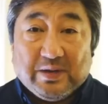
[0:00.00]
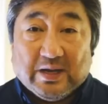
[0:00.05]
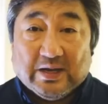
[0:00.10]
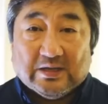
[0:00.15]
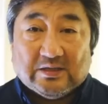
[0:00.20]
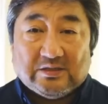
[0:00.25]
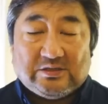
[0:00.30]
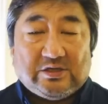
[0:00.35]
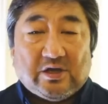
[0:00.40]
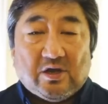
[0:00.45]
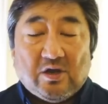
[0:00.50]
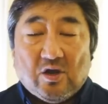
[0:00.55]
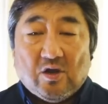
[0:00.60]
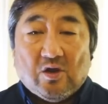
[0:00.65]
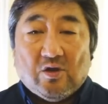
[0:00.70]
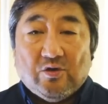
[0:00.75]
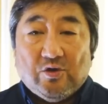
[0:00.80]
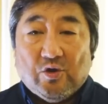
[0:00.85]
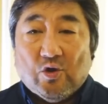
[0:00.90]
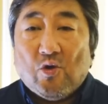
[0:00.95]
means
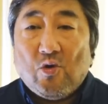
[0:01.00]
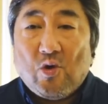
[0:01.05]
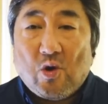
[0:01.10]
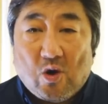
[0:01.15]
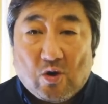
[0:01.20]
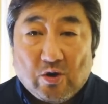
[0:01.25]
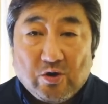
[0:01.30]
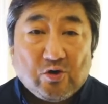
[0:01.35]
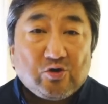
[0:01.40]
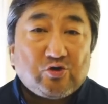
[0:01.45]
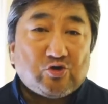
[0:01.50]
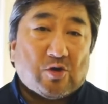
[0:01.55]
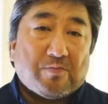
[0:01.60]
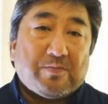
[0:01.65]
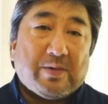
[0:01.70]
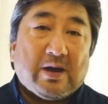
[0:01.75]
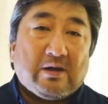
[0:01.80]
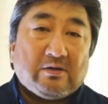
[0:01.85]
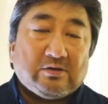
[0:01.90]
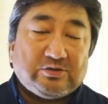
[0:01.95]
no audio
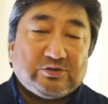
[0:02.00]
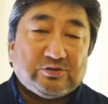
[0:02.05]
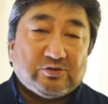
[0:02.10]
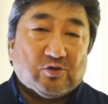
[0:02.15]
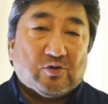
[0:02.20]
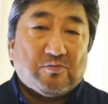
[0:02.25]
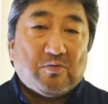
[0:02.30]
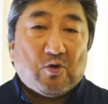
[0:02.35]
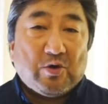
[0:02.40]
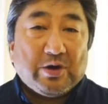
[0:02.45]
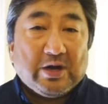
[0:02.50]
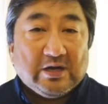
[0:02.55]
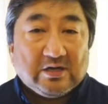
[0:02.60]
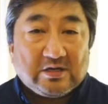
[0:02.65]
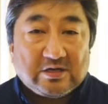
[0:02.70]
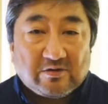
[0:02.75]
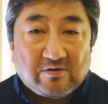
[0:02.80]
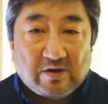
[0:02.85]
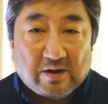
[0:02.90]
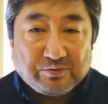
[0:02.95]
dropouts, no more
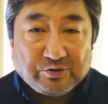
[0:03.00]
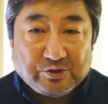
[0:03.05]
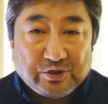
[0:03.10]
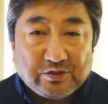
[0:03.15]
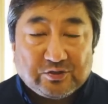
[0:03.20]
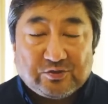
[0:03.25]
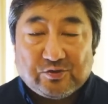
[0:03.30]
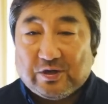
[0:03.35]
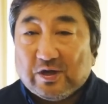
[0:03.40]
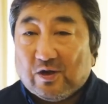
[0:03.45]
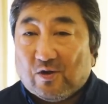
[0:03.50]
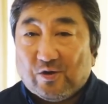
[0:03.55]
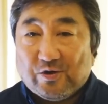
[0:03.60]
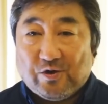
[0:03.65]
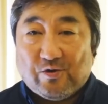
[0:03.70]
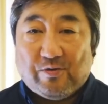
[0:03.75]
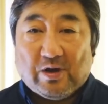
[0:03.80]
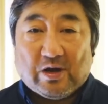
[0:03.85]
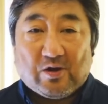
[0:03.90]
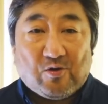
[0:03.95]
interruption to the
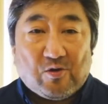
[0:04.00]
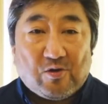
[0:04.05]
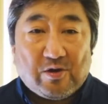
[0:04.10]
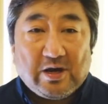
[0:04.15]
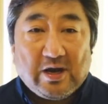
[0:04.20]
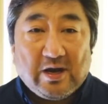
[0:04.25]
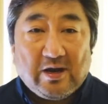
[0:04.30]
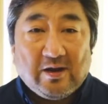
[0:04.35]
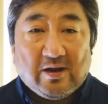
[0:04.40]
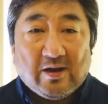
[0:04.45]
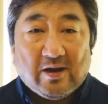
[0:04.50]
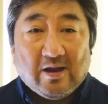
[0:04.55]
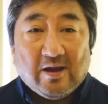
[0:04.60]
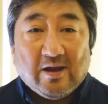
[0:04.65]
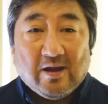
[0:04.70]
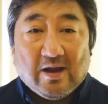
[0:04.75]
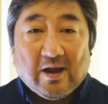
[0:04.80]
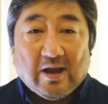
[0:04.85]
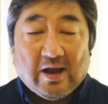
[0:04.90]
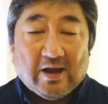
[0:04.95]
audio recording,
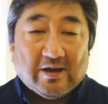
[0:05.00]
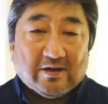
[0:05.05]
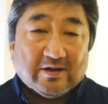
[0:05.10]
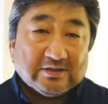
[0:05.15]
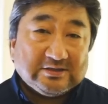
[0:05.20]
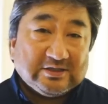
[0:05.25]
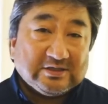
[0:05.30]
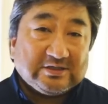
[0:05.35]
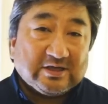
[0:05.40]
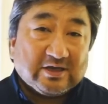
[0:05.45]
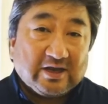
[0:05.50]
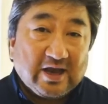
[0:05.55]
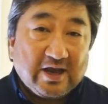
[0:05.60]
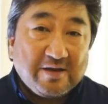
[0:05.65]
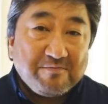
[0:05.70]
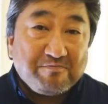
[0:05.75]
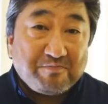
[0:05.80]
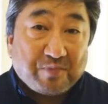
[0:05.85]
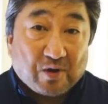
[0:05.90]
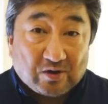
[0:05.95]
and this is
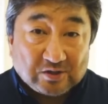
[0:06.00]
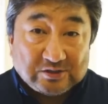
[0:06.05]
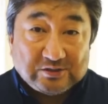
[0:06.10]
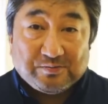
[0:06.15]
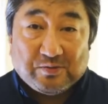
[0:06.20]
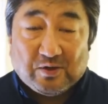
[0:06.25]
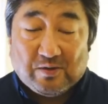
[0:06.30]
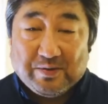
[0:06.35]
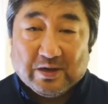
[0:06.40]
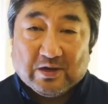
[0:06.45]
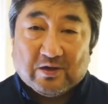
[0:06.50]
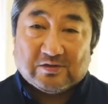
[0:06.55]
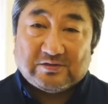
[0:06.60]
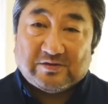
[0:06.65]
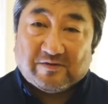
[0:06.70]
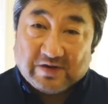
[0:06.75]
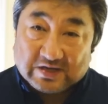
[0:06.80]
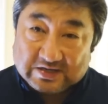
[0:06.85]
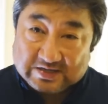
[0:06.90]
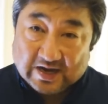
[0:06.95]
again possible
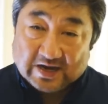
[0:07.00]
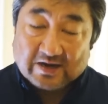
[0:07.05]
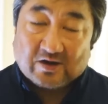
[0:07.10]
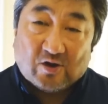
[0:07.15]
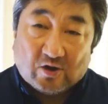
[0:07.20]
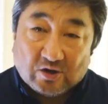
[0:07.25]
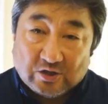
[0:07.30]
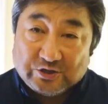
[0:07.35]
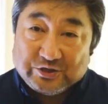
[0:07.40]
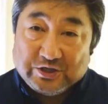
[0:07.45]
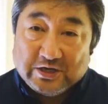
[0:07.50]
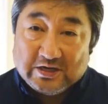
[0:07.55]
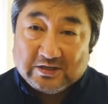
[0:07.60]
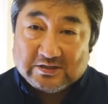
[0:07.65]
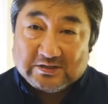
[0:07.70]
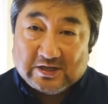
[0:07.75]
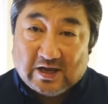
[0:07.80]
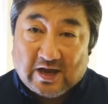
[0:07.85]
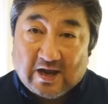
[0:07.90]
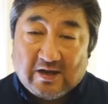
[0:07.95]
because of the technology
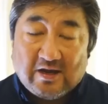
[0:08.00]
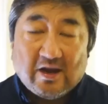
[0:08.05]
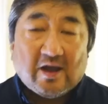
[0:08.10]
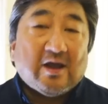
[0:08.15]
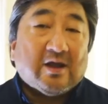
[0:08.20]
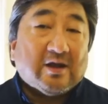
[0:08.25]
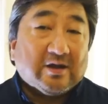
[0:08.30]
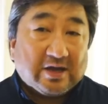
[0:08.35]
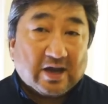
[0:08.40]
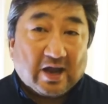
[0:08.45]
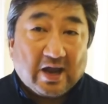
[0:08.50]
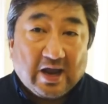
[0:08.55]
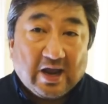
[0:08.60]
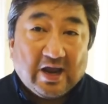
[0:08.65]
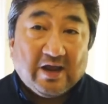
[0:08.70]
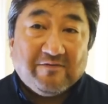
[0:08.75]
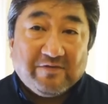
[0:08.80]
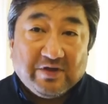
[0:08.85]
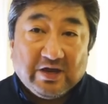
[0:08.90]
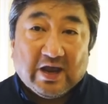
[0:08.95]
inside, the
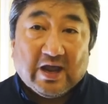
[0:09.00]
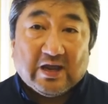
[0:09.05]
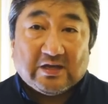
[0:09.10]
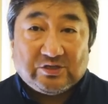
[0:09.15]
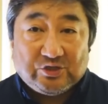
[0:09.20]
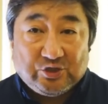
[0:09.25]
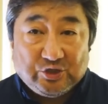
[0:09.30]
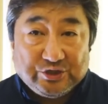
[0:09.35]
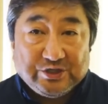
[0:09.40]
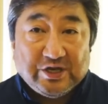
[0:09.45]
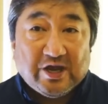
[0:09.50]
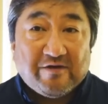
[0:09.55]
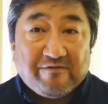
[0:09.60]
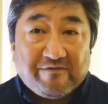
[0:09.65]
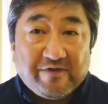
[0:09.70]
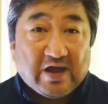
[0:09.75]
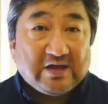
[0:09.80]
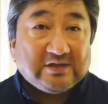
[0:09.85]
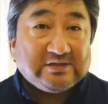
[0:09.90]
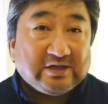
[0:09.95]
AVX
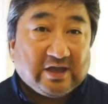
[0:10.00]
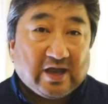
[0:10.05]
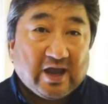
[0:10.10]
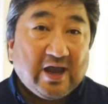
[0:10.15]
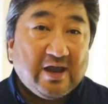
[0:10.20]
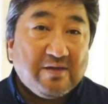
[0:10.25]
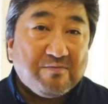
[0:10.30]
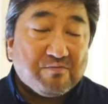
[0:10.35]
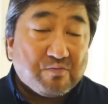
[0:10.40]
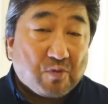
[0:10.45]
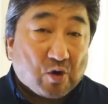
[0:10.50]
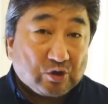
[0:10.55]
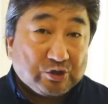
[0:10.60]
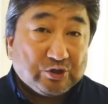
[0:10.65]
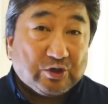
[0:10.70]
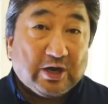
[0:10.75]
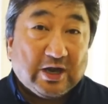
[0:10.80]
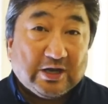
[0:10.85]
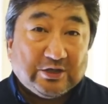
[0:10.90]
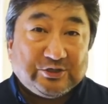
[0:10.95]
GFSK
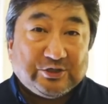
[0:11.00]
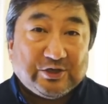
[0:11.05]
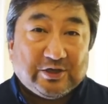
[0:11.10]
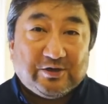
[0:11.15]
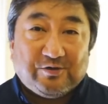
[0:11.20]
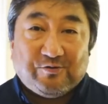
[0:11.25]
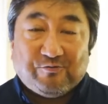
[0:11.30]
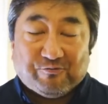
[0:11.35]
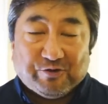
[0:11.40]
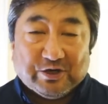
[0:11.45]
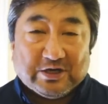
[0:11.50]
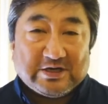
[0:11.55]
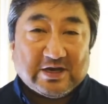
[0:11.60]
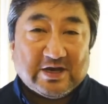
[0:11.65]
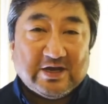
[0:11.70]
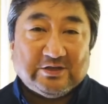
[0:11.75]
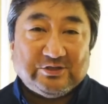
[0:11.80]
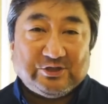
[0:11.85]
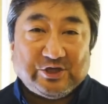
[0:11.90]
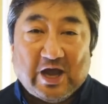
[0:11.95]
modulation
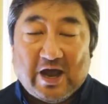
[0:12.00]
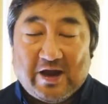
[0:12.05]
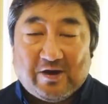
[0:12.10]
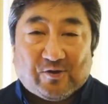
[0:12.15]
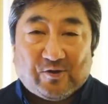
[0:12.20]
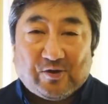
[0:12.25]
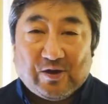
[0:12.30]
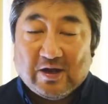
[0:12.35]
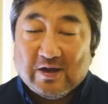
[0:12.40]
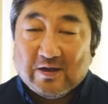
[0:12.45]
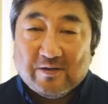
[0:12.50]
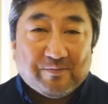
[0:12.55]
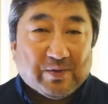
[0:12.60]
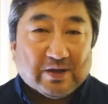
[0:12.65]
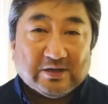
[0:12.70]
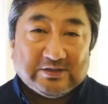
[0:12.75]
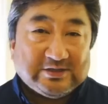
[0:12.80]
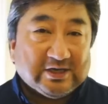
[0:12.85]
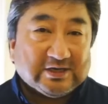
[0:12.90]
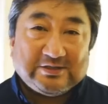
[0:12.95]
return channel,
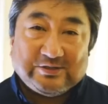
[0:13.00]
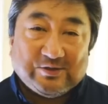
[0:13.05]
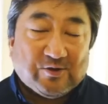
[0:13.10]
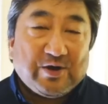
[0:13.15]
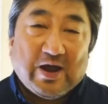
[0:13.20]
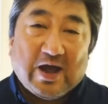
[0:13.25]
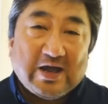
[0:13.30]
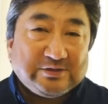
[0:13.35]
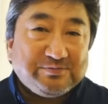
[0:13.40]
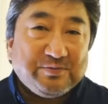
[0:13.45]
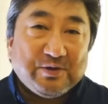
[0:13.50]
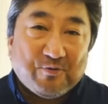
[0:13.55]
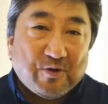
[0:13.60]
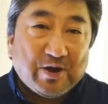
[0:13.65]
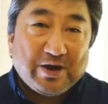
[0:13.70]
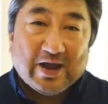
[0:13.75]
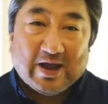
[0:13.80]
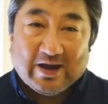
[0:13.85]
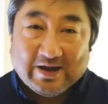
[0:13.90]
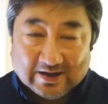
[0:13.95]
but just don't ask me
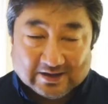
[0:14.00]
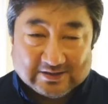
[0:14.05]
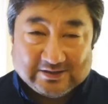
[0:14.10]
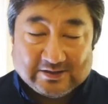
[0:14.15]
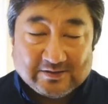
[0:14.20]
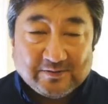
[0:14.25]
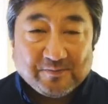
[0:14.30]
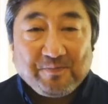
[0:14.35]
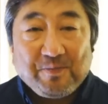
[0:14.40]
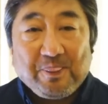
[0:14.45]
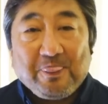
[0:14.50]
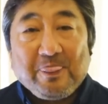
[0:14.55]
what that is.